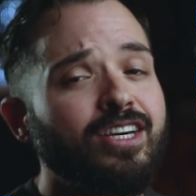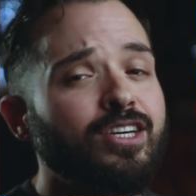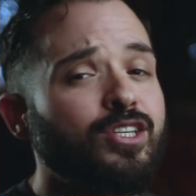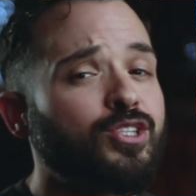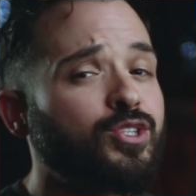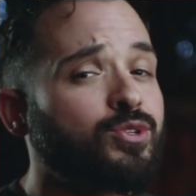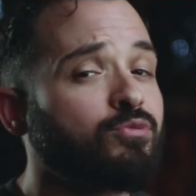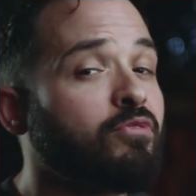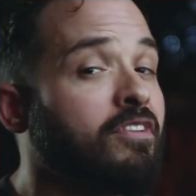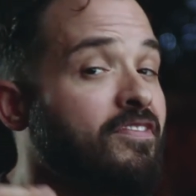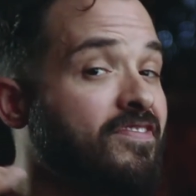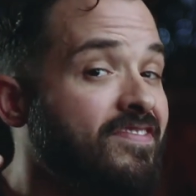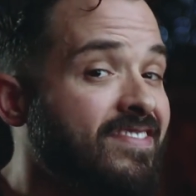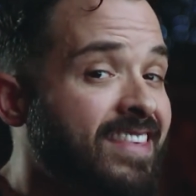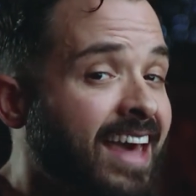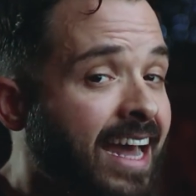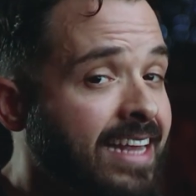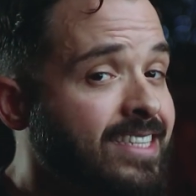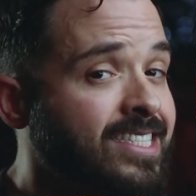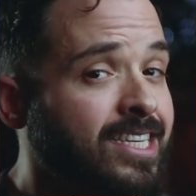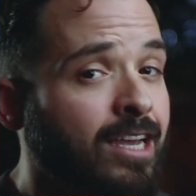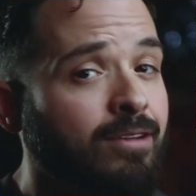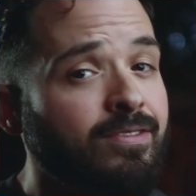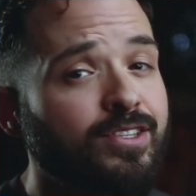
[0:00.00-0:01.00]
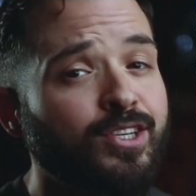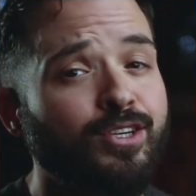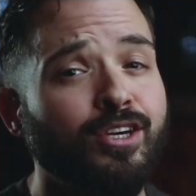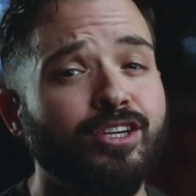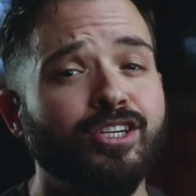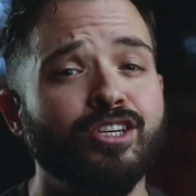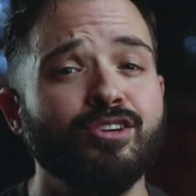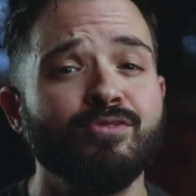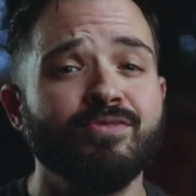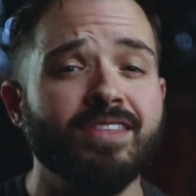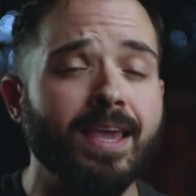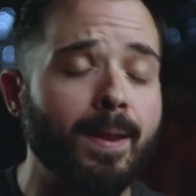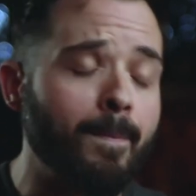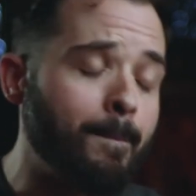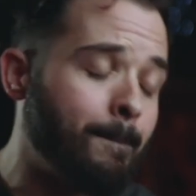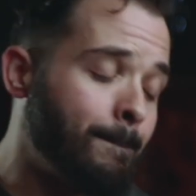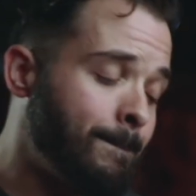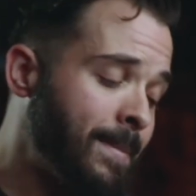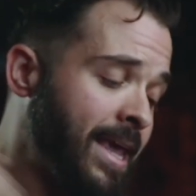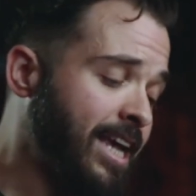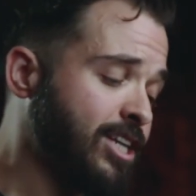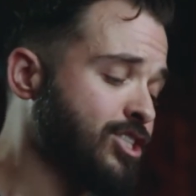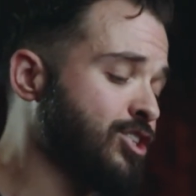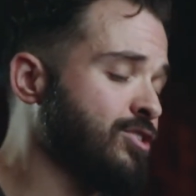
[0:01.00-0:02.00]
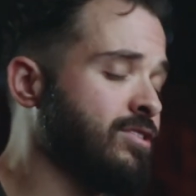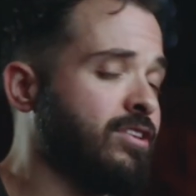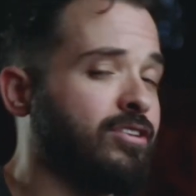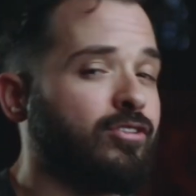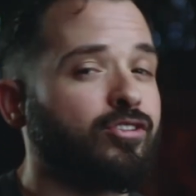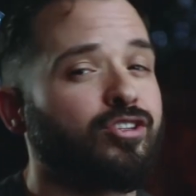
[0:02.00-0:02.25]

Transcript: So if that sounds good to you, then make sure that